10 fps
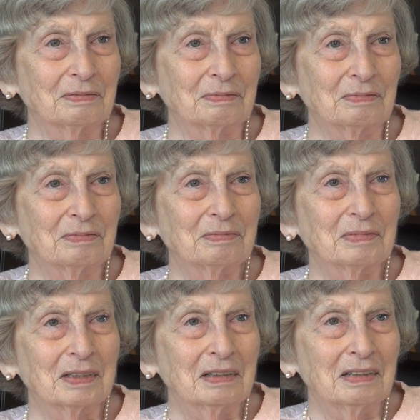Yeah.
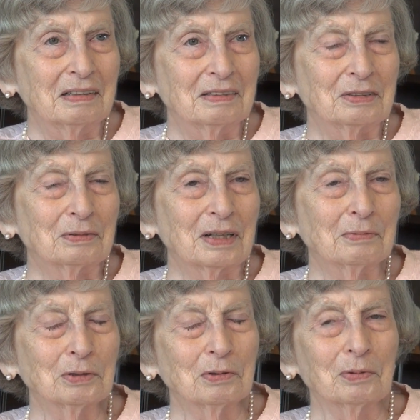So
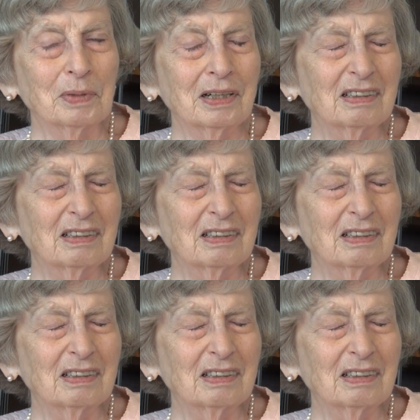that was one of my